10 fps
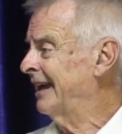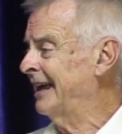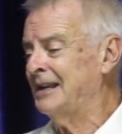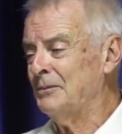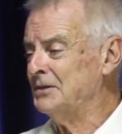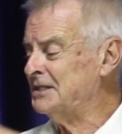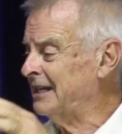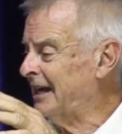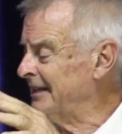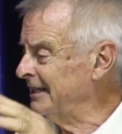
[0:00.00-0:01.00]
And it will
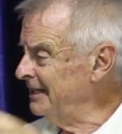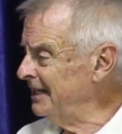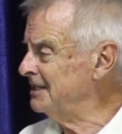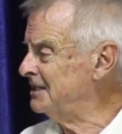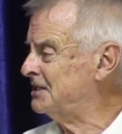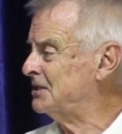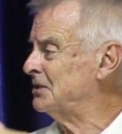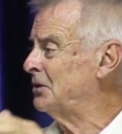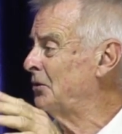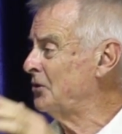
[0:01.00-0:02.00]
say either yes
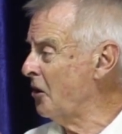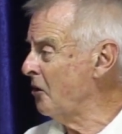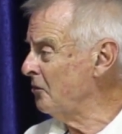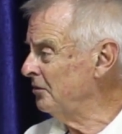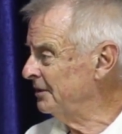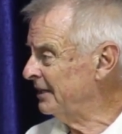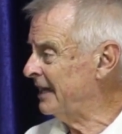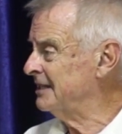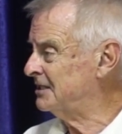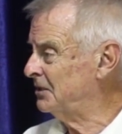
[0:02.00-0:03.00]
or no
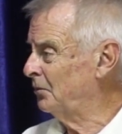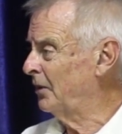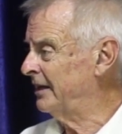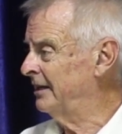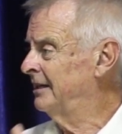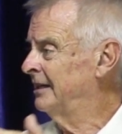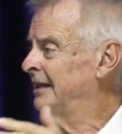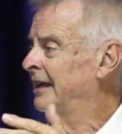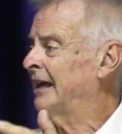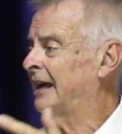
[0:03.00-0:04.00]
as to whether
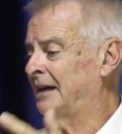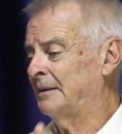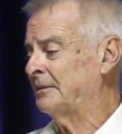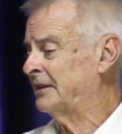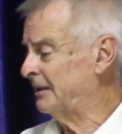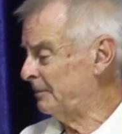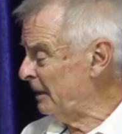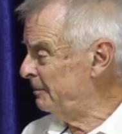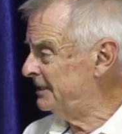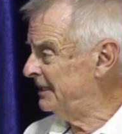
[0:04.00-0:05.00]

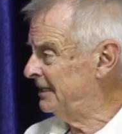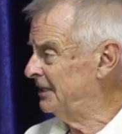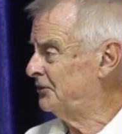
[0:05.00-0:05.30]
a particular